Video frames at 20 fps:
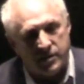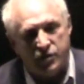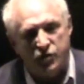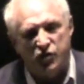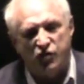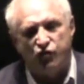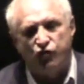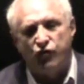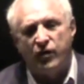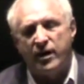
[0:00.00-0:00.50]

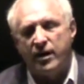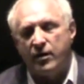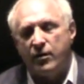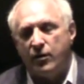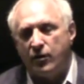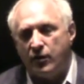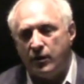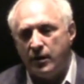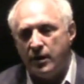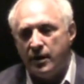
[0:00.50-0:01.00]
It's
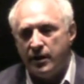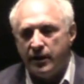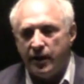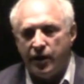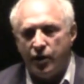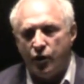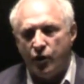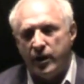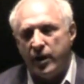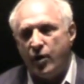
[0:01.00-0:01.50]
critical that
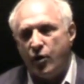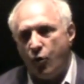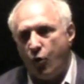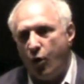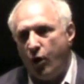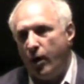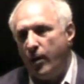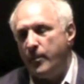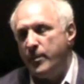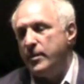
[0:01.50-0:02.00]
you don't get
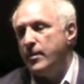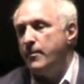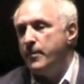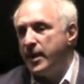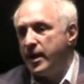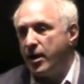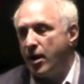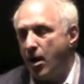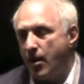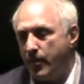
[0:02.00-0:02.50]
caught up in the
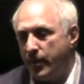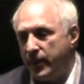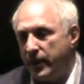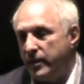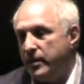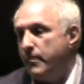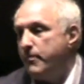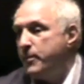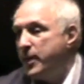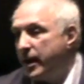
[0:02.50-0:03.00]
big company,
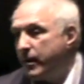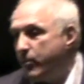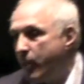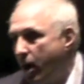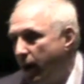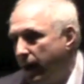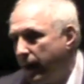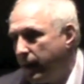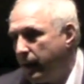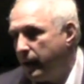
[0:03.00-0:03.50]
the big
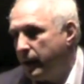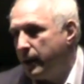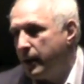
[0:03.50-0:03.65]
money,